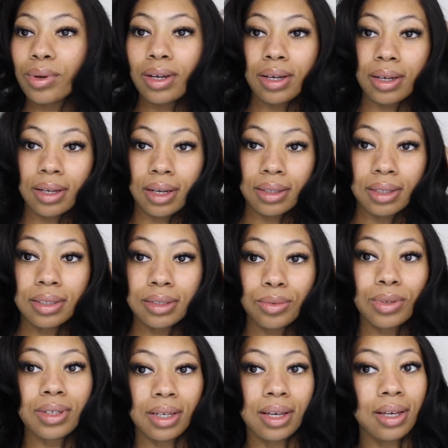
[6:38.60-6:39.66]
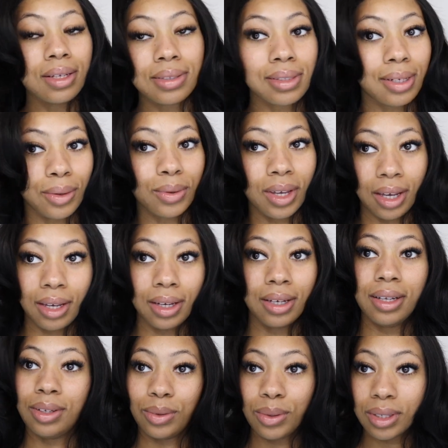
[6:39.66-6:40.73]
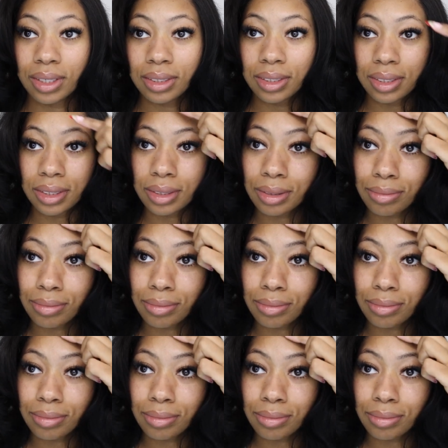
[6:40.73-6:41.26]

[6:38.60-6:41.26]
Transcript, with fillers: wig, like this really eats low key glueless.